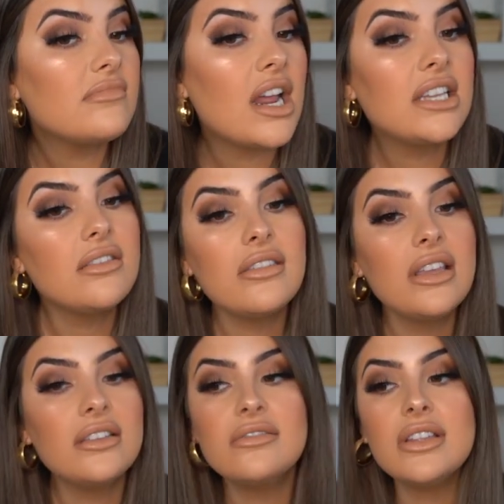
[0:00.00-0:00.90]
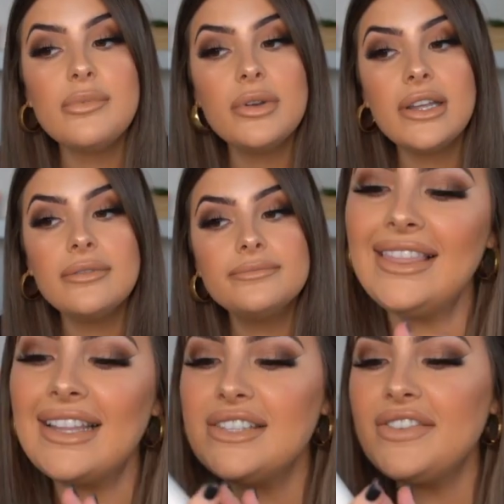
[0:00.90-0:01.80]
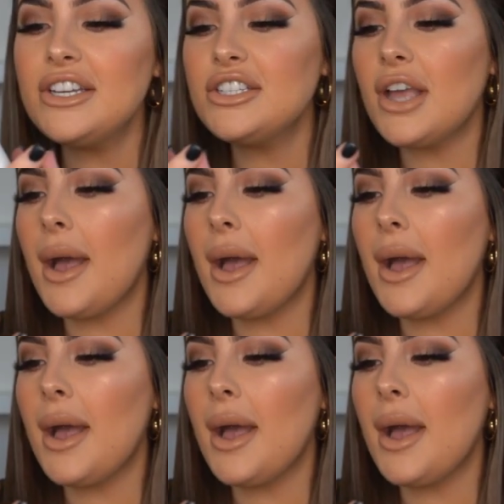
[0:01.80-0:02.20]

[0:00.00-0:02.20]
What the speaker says: I still think it's really pretty. Let's finish